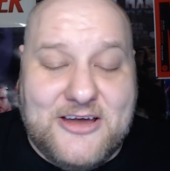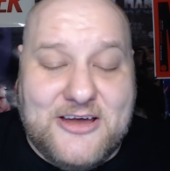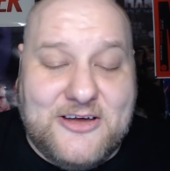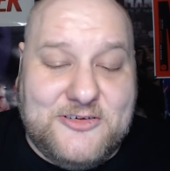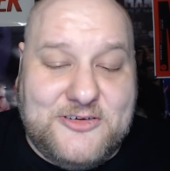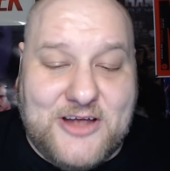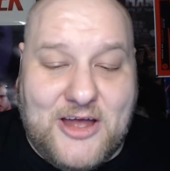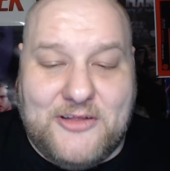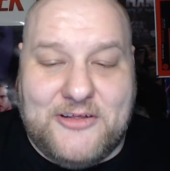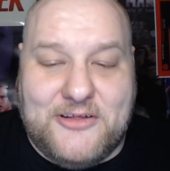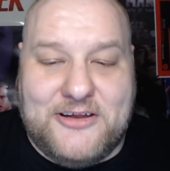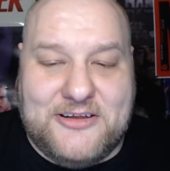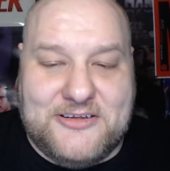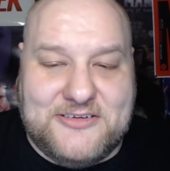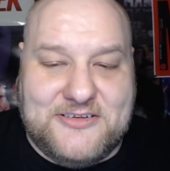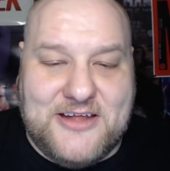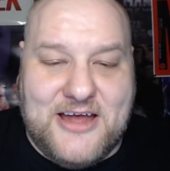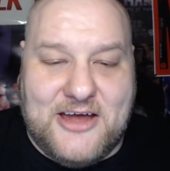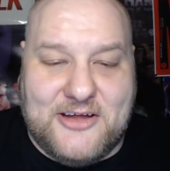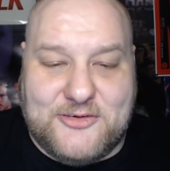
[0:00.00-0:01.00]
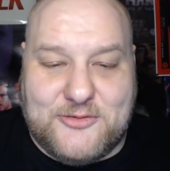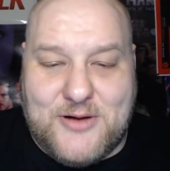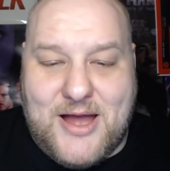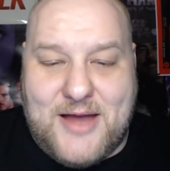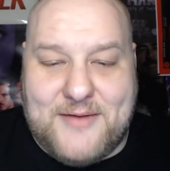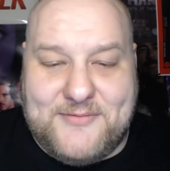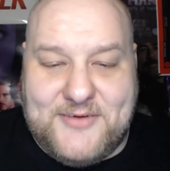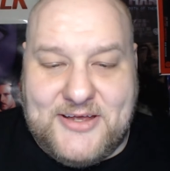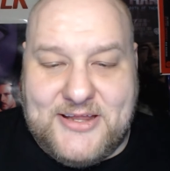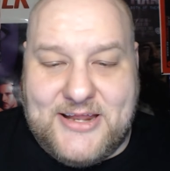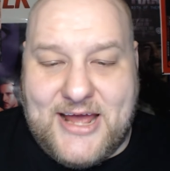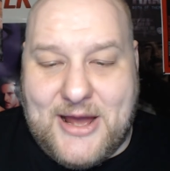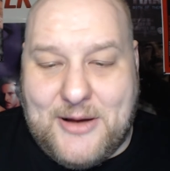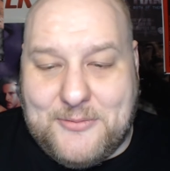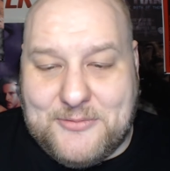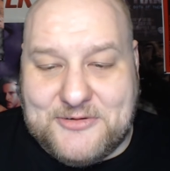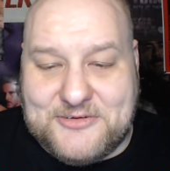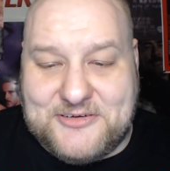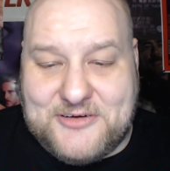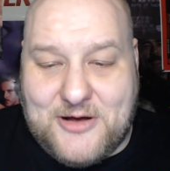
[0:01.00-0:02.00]
Sheldon is now driving
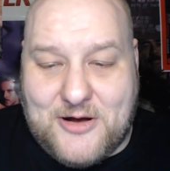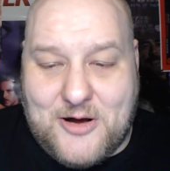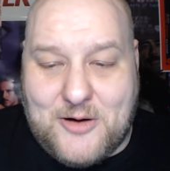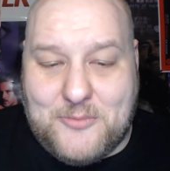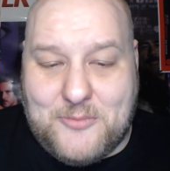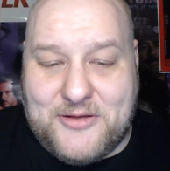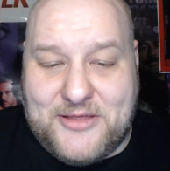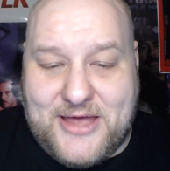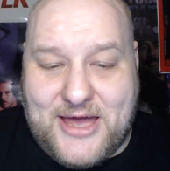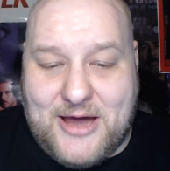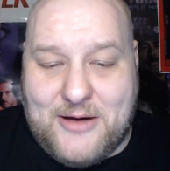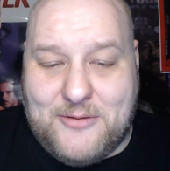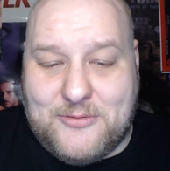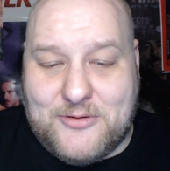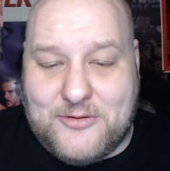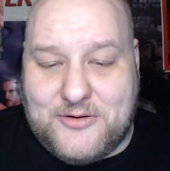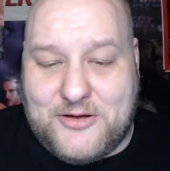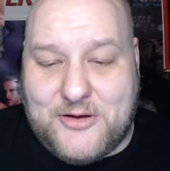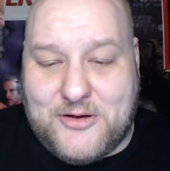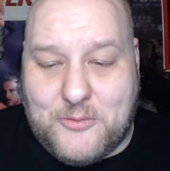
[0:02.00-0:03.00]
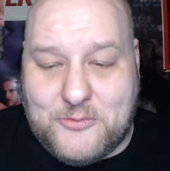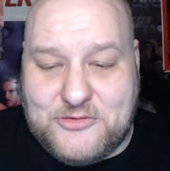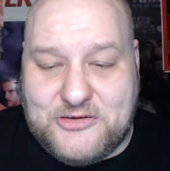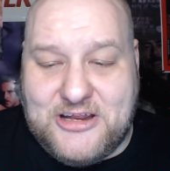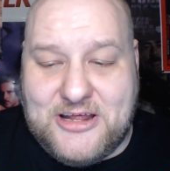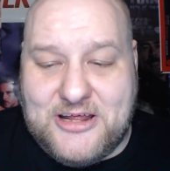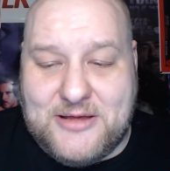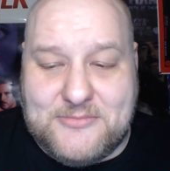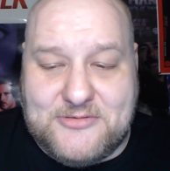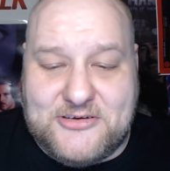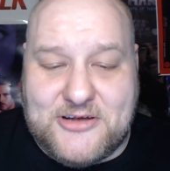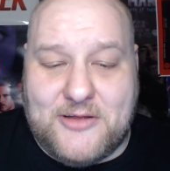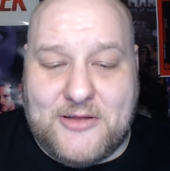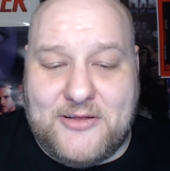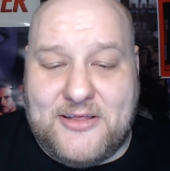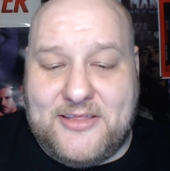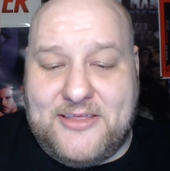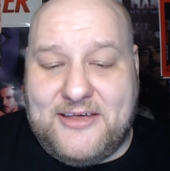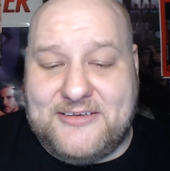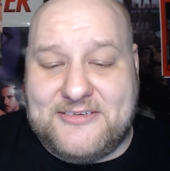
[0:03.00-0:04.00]
Howard's car with Howard coaching him.
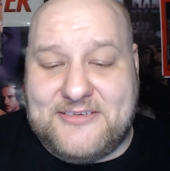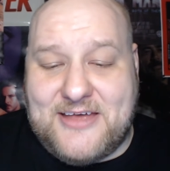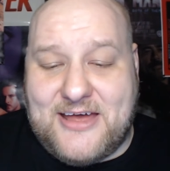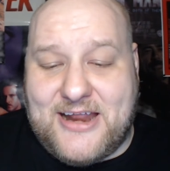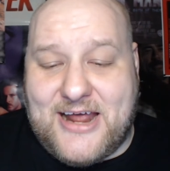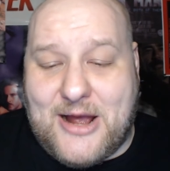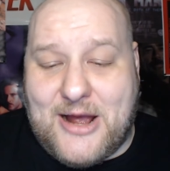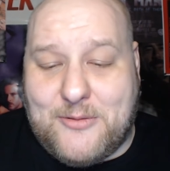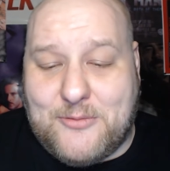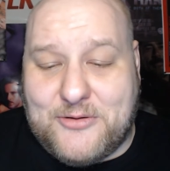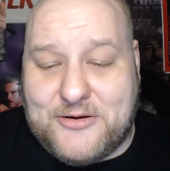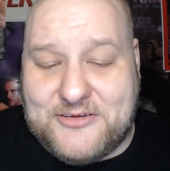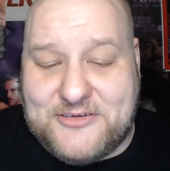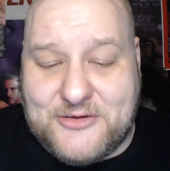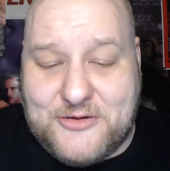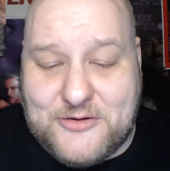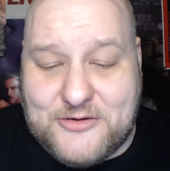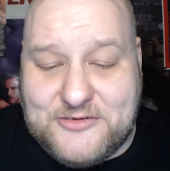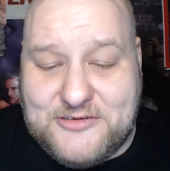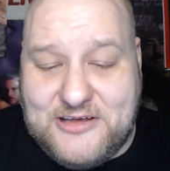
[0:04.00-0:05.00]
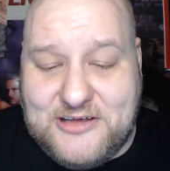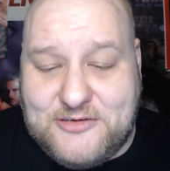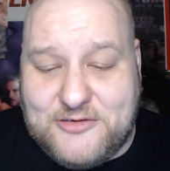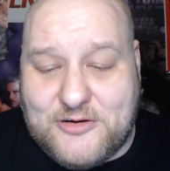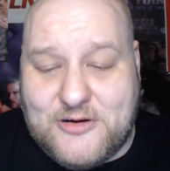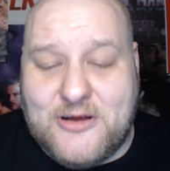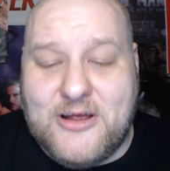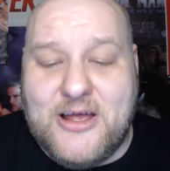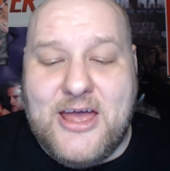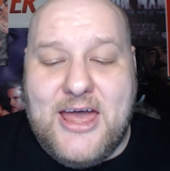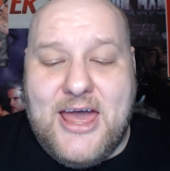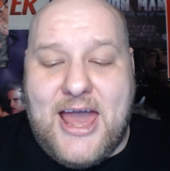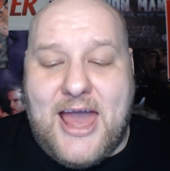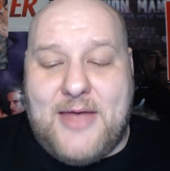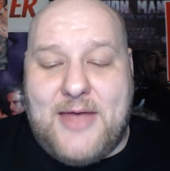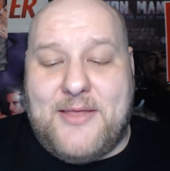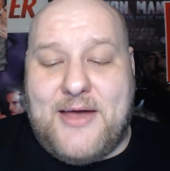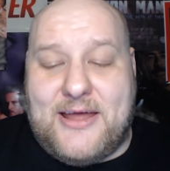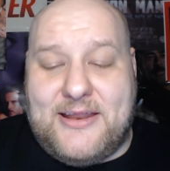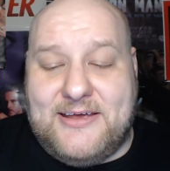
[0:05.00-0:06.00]
Sheldon thinks that Howard is a good teacher
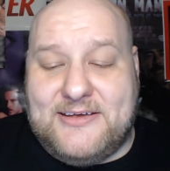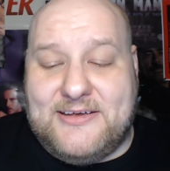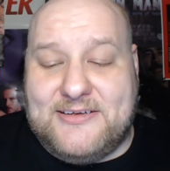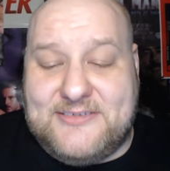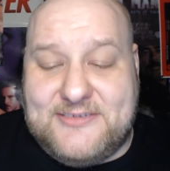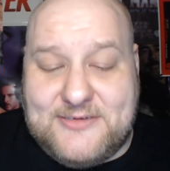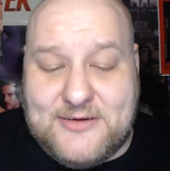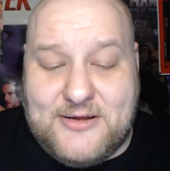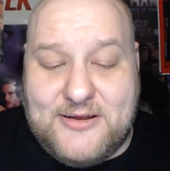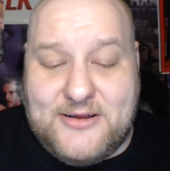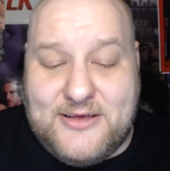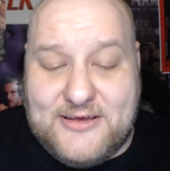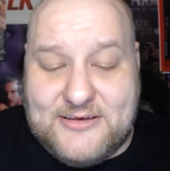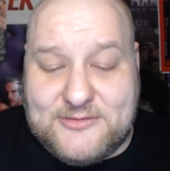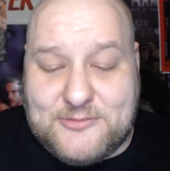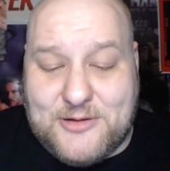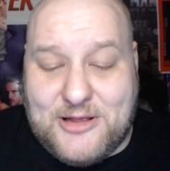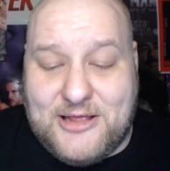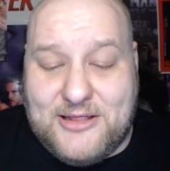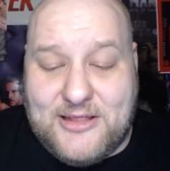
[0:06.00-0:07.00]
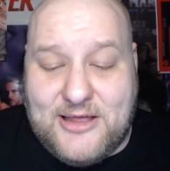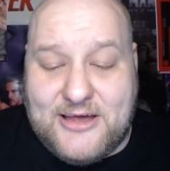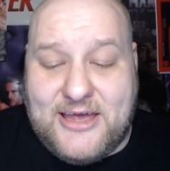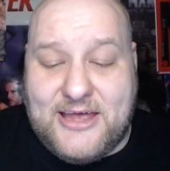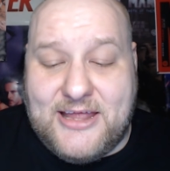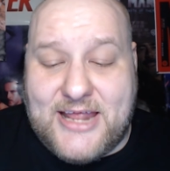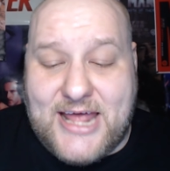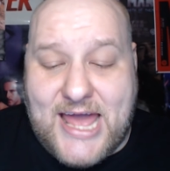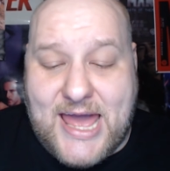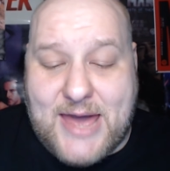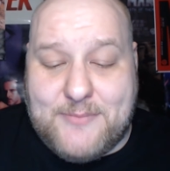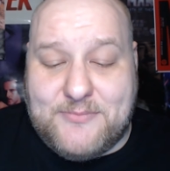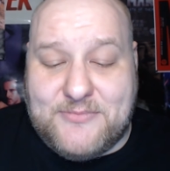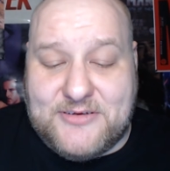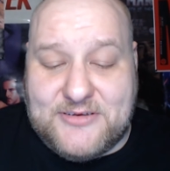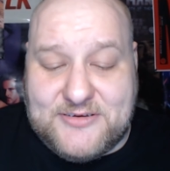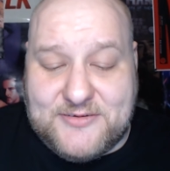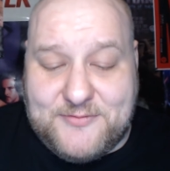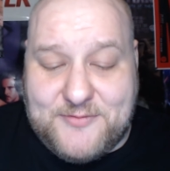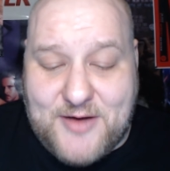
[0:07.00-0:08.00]
and that his son is lucky to have him
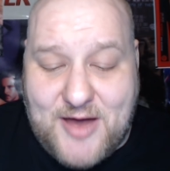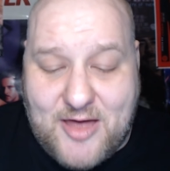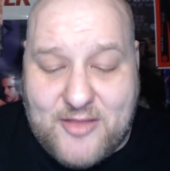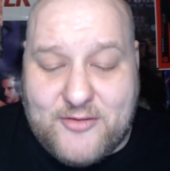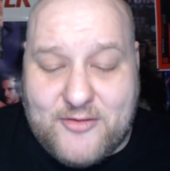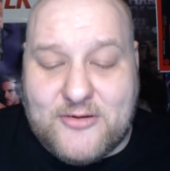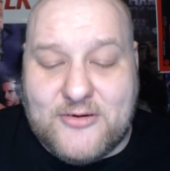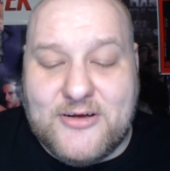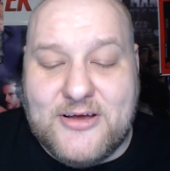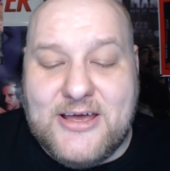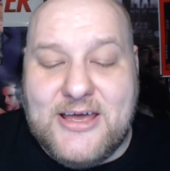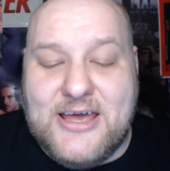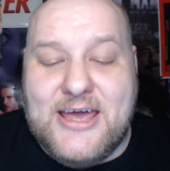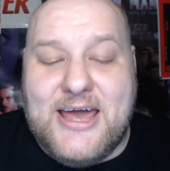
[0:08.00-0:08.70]
as a father.